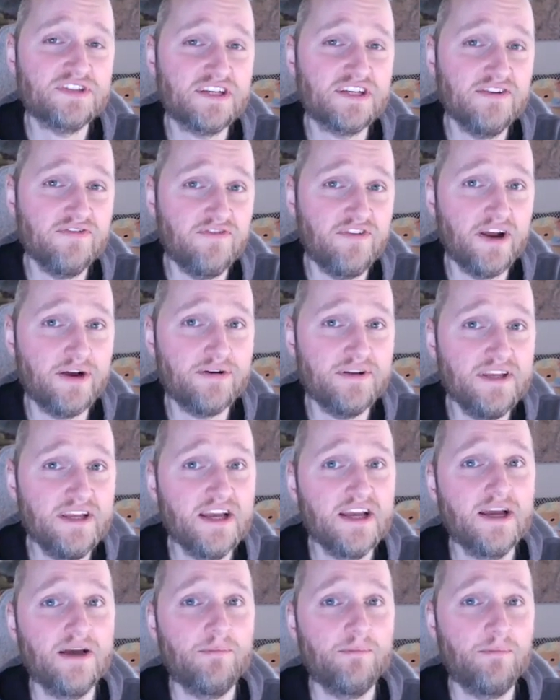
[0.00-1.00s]
can vary
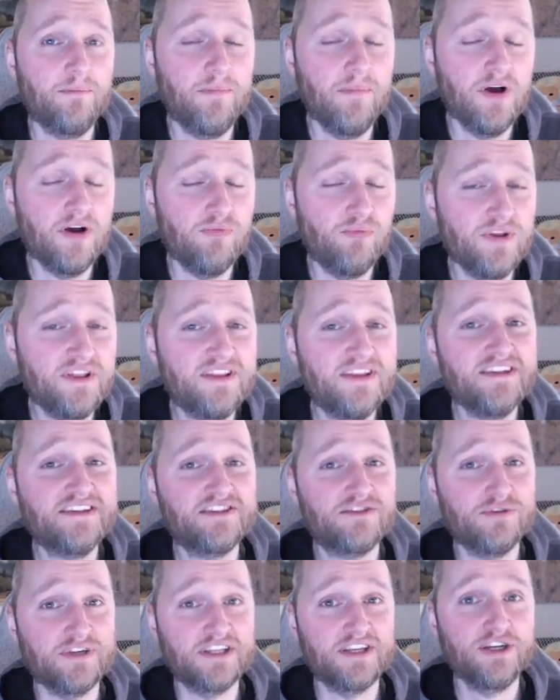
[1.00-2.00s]
with
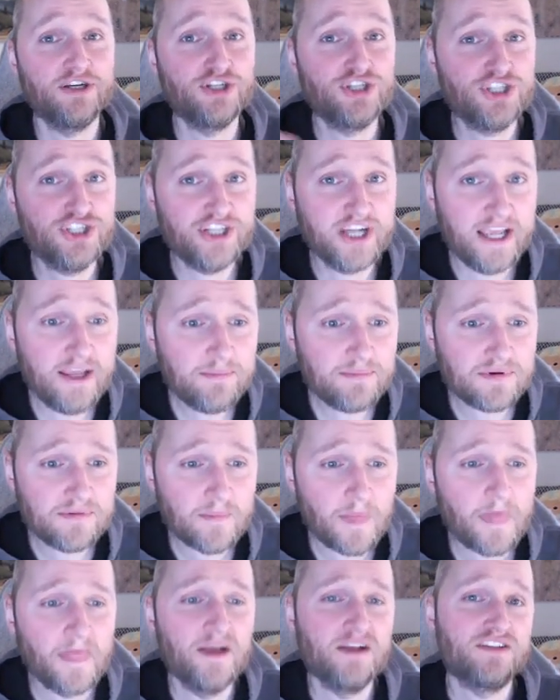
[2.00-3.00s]
district shape.
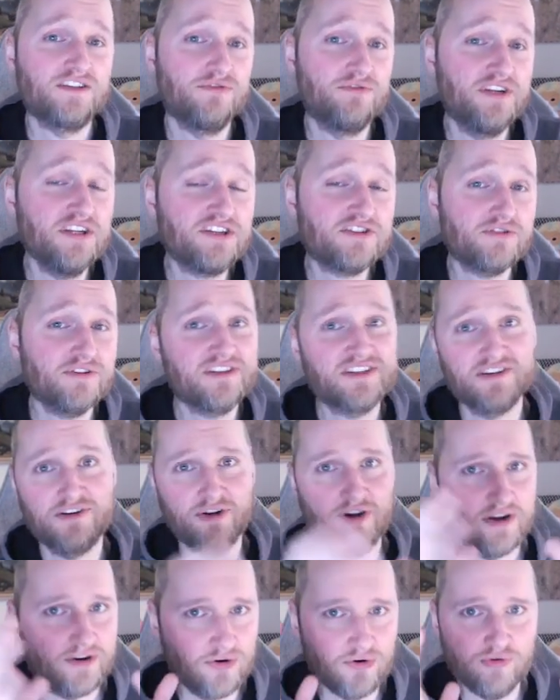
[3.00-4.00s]
So districts are
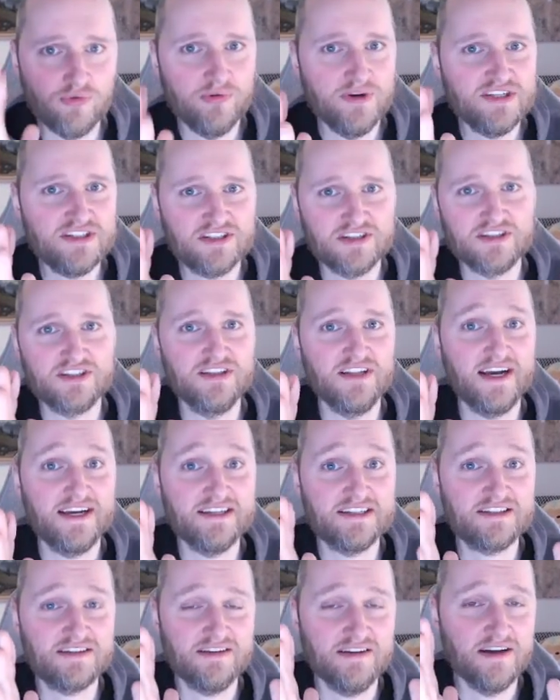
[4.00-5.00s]
not always just
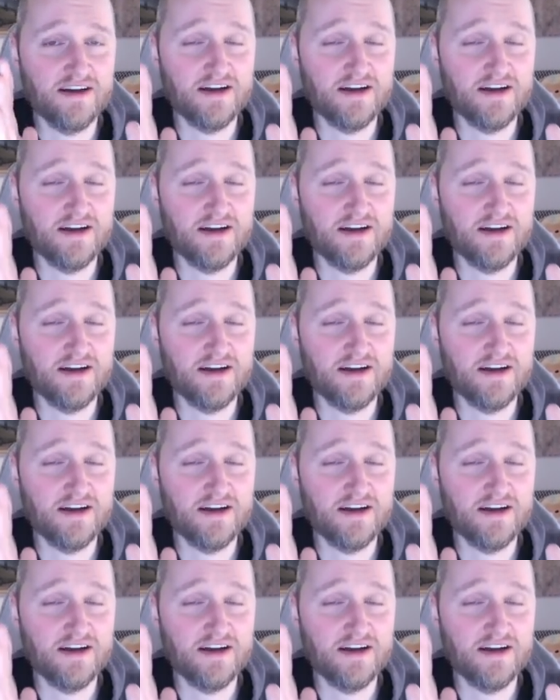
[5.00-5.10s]
nice,